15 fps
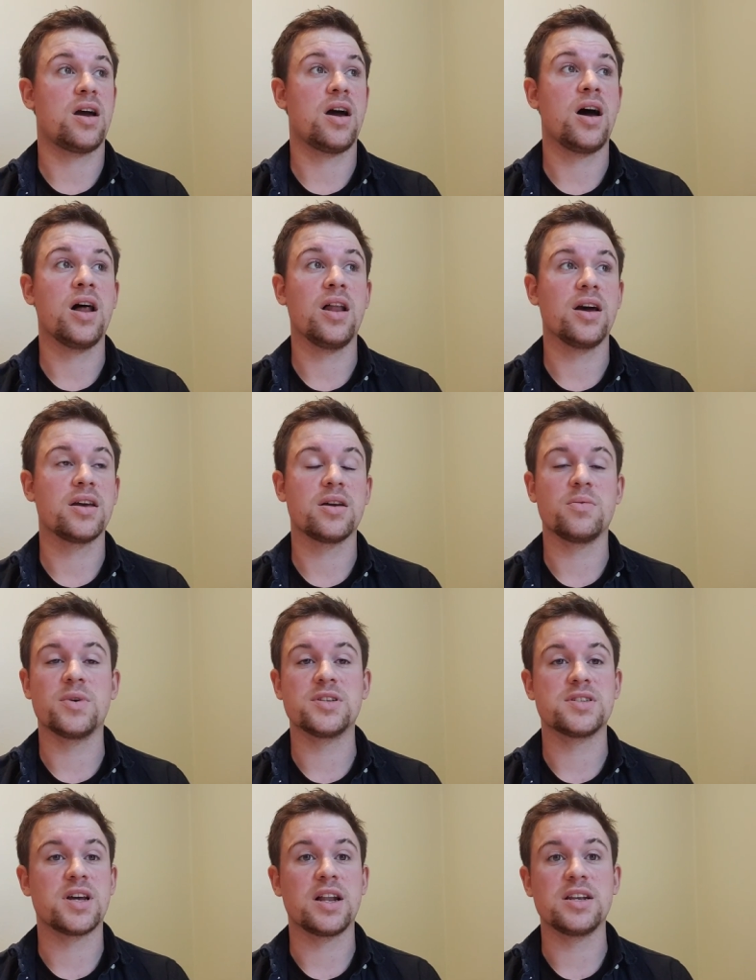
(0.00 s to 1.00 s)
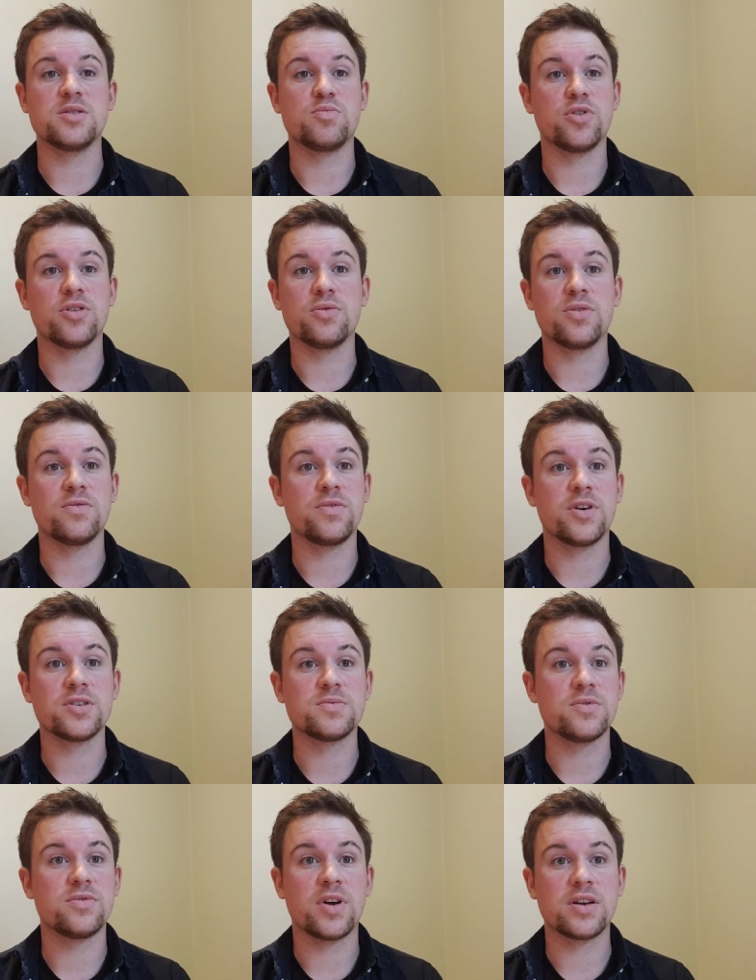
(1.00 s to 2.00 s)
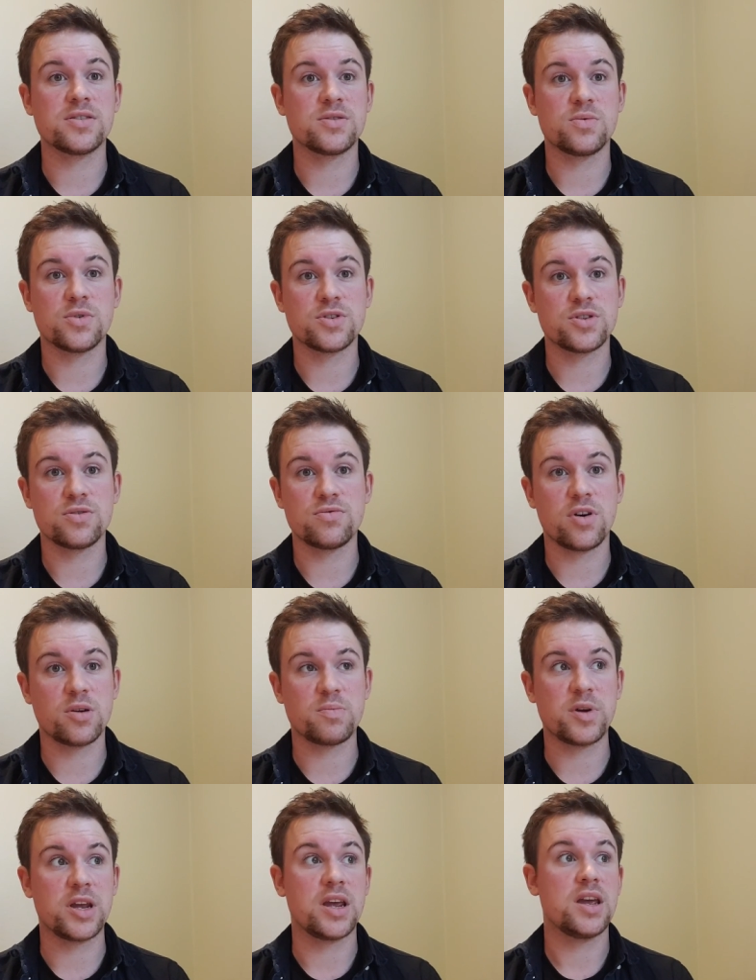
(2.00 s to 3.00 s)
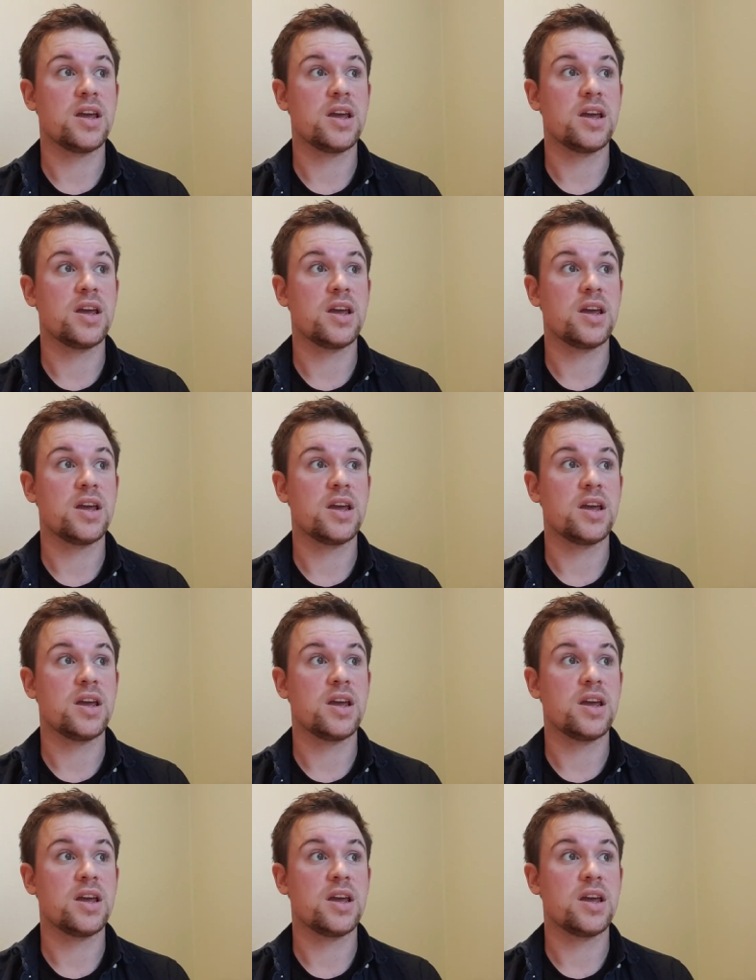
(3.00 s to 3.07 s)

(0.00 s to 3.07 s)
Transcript: I like it when Sally's brother invites me around to watch the rugby,